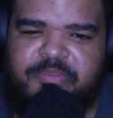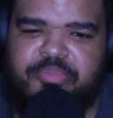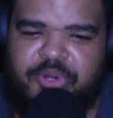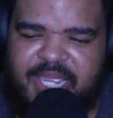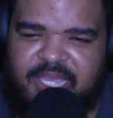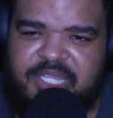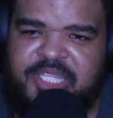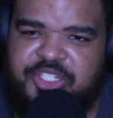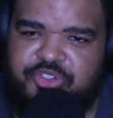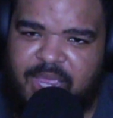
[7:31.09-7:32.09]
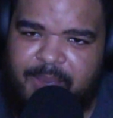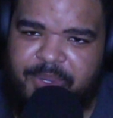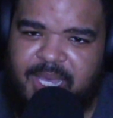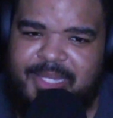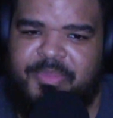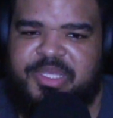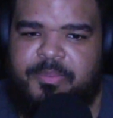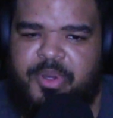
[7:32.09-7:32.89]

I didn't break the tripod,